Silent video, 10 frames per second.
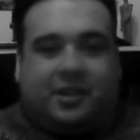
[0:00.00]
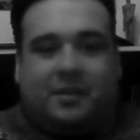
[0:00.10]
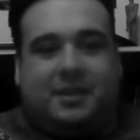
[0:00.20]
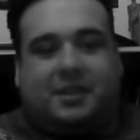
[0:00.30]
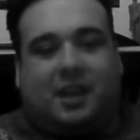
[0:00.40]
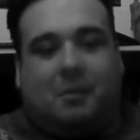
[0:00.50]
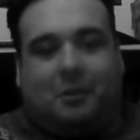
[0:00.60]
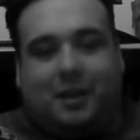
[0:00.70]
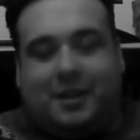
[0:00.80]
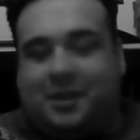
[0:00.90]
So in
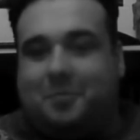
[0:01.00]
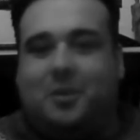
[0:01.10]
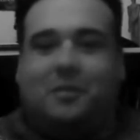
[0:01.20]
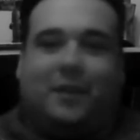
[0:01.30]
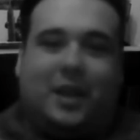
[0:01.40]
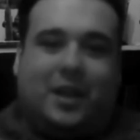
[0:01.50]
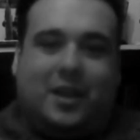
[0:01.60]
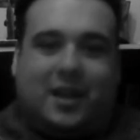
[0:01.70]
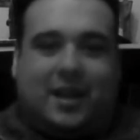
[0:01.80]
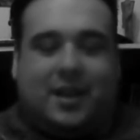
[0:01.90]
summary, this
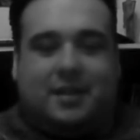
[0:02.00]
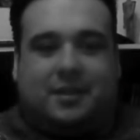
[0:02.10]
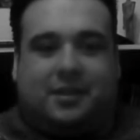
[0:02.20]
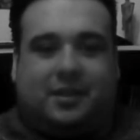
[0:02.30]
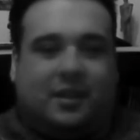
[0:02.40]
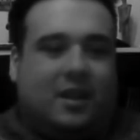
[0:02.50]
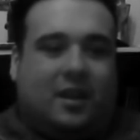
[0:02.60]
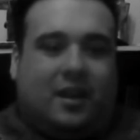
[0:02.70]
movie is